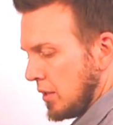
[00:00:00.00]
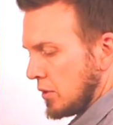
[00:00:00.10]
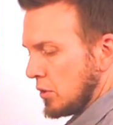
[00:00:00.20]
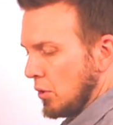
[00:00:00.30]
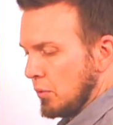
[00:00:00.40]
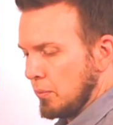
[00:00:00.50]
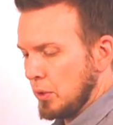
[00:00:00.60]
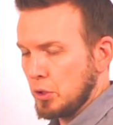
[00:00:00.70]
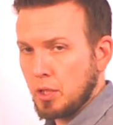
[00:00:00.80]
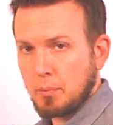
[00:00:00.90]
So
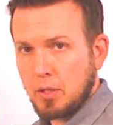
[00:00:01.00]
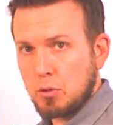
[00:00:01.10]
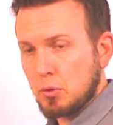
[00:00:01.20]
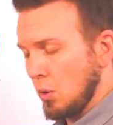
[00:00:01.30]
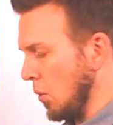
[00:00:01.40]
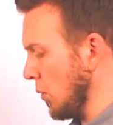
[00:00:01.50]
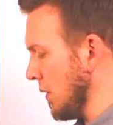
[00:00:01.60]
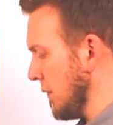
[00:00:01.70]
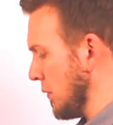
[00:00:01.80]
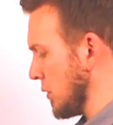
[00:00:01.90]
what you're going to want to do is hold
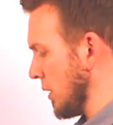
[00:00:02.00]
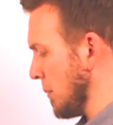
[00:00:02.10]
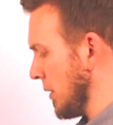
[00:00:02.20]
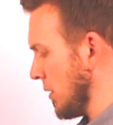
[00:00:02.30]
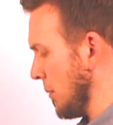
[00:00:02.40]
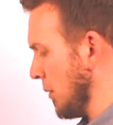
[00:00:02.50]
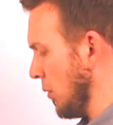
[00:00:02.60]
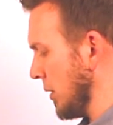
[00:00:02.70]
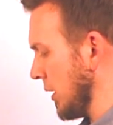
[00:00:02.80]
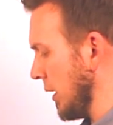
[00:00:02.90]
the filters up here. I'm
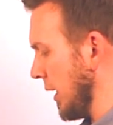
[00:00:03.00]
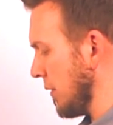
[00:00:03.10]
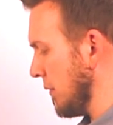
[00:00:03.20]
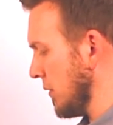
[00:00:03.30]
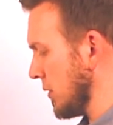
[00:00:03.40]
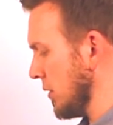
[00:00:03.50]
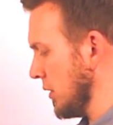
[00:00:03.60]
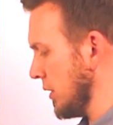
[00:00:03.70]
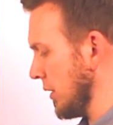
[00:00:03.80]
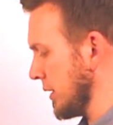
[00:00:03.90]
holding the lighter filter.
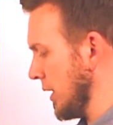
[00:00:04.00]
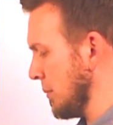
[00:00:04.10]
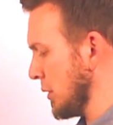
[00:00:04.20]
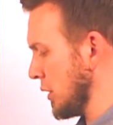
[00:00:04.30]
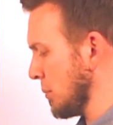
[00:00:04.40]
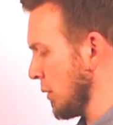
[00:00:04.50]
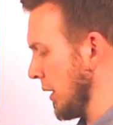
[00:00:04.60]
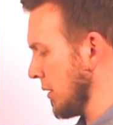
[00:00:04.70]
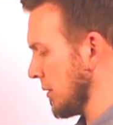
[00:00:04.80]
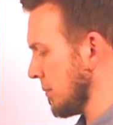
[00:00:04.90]
You see how this image gets
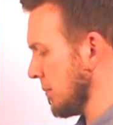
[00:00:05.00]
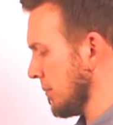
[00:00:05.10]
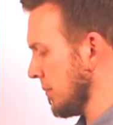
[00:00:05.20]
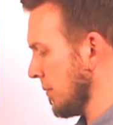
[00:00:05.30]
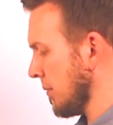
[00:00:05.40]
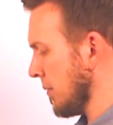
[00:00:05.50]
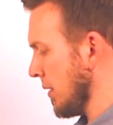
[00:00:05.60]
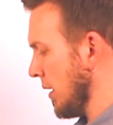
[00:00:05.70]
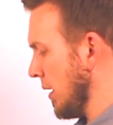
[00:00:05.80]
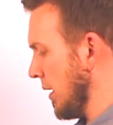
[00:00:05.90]
brighter.
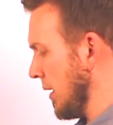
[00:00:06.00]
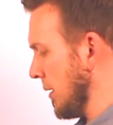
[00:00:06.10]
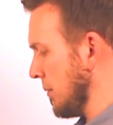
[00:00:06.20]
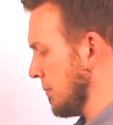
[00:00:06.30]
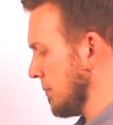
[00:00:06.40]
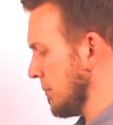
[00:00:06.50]
Um,